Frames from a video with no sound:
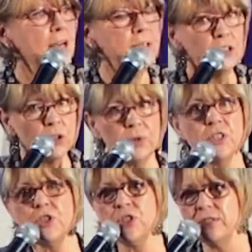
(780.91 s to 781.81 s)
that
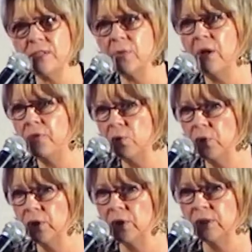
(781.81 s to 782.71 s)
Christians around the
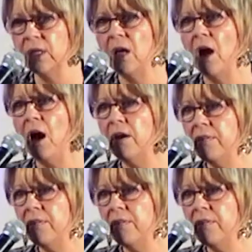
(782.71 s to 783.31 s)
world are